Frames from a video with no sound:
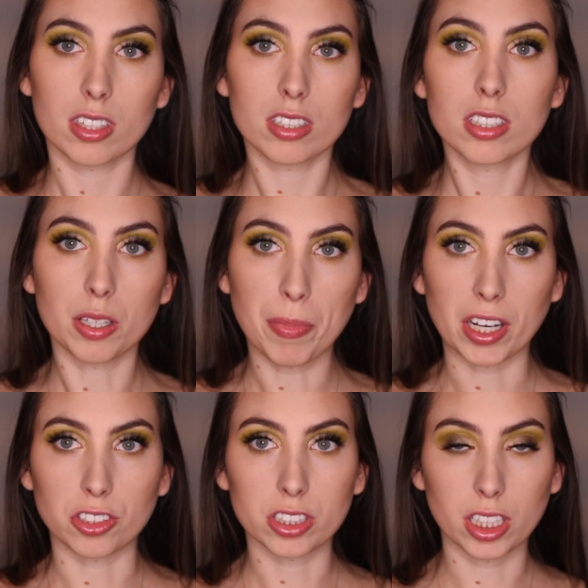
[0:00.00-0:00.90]
St.
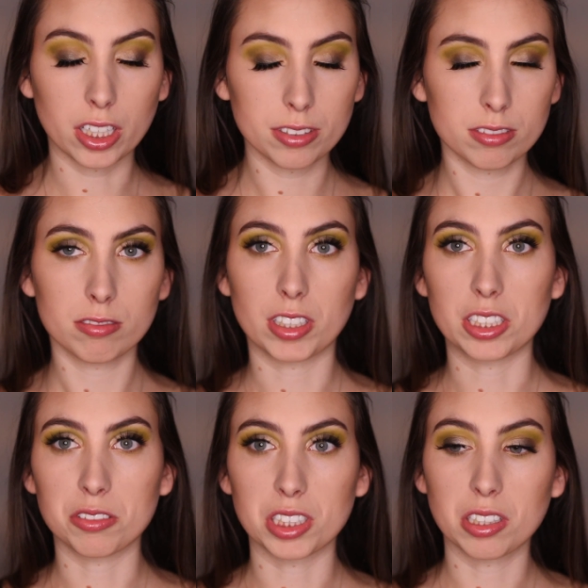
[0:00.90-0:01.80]
Patrick's Day,
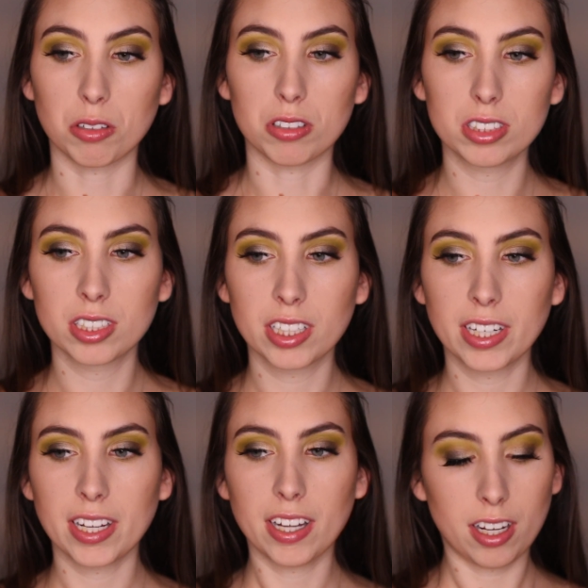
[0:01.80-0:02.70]
very green and gold.
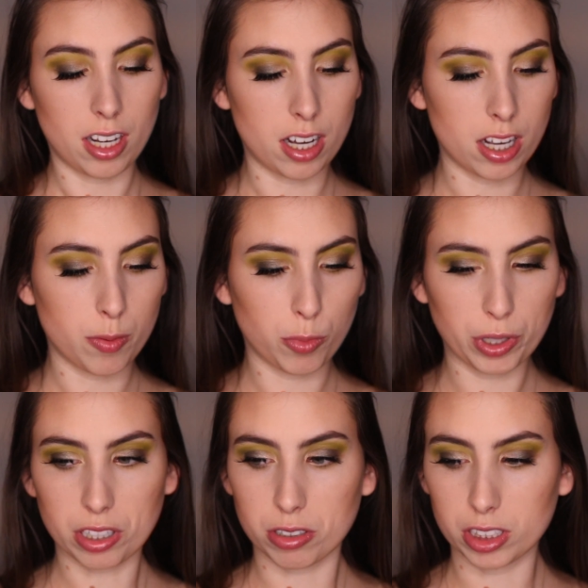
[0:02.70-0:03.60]

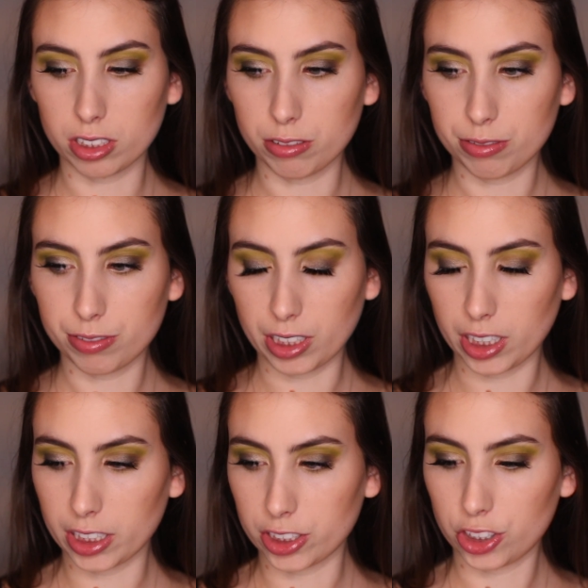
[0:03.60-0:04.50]
We are going to
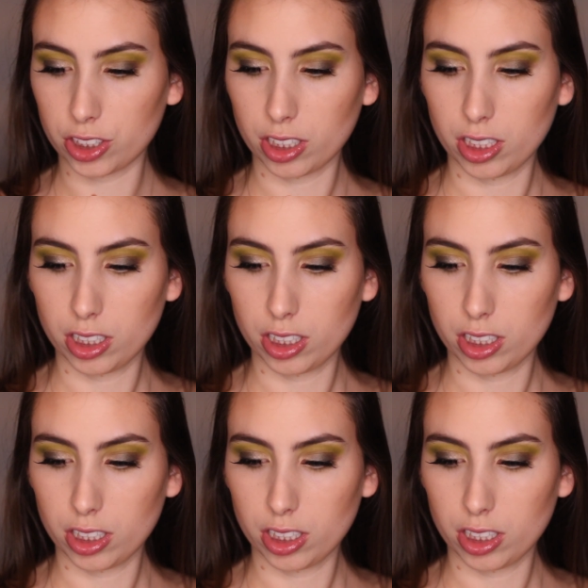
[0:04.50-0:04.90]
finish